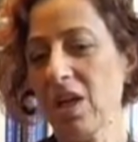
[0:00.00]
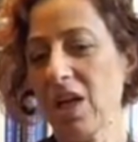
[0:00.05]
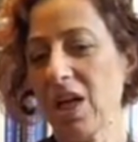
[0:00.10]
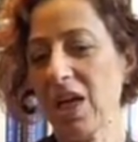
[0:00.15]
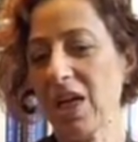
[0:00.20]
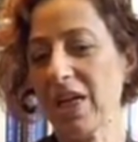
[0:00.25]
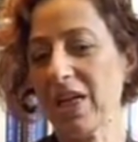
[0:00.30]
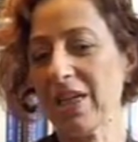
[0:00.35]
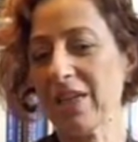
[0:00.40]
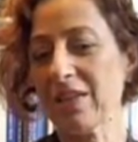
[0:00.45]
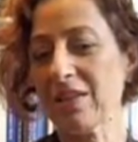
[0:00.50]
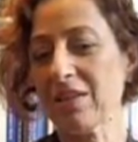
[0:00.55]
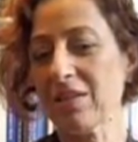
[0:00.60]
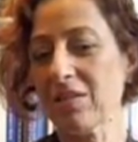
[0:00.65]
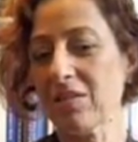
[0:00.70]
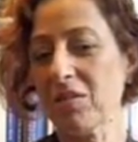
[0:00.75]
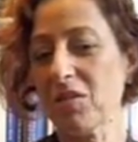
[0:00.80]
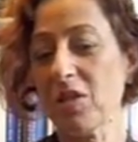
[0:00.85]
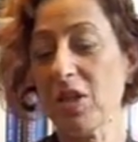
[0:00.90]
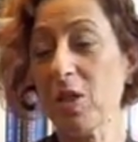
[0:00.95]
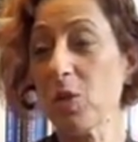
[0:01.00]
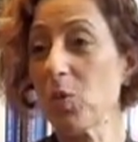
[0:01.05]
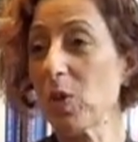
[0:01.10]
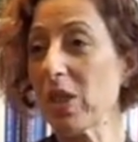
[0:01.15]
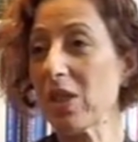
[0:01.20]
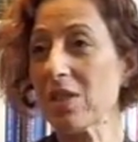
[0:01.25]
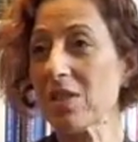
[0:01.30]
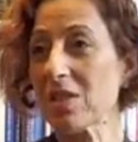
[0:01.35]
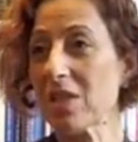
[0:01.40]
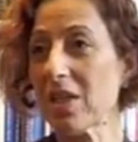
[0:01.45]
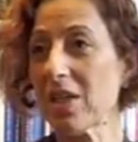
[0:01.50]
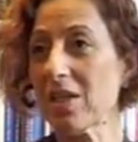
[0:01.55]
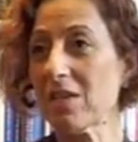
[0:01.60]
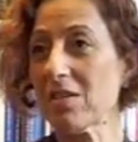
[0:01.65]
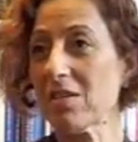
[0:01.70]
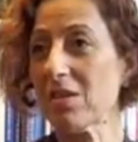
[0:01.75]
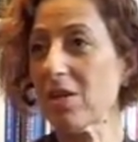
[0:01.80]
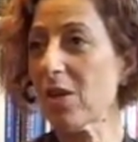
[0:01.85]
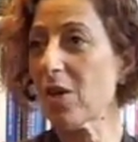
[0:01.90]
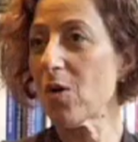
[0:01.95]
And 3 weeks
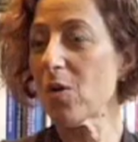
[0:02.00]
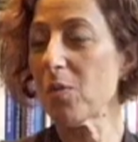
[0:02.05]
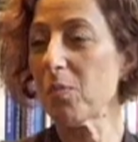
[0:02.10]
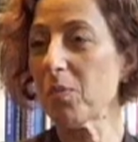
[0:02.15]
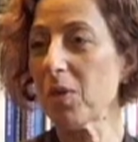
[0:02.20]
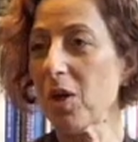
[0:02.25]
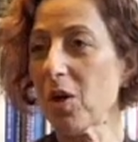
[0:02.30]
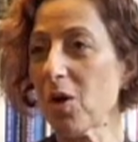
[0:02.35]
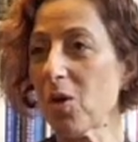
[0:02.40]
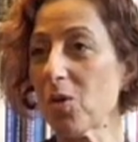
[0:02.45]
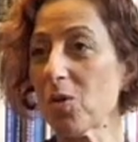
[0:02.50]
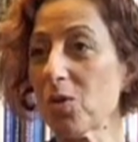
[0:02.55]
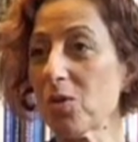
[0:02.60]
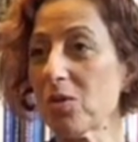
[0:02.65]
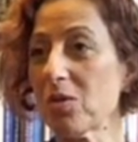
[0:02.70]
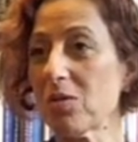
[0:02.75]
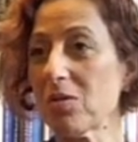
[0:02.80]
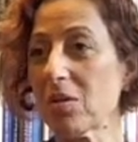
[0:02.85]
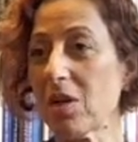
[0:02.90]
later, lo and behold,